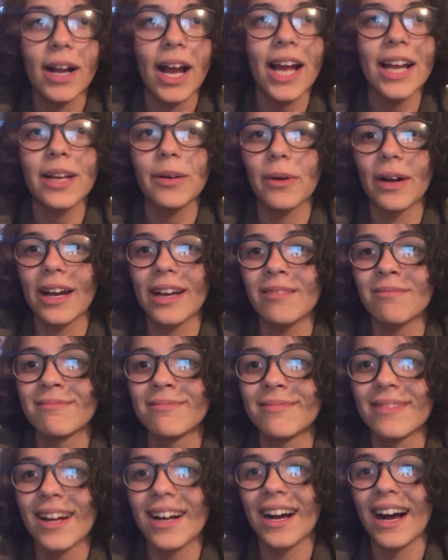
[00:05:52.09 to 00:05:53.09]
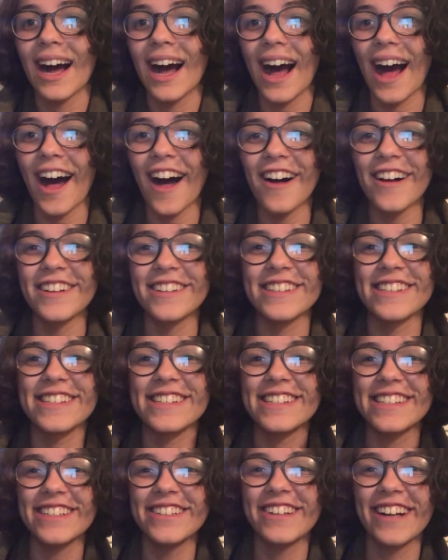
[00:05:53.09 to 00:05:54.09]
Anyway, I'll
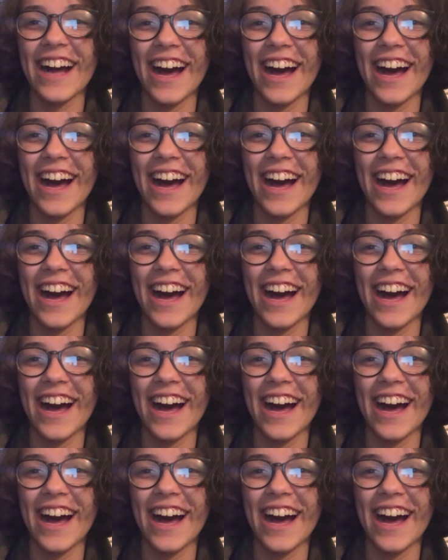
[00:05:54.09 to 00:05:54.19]
see you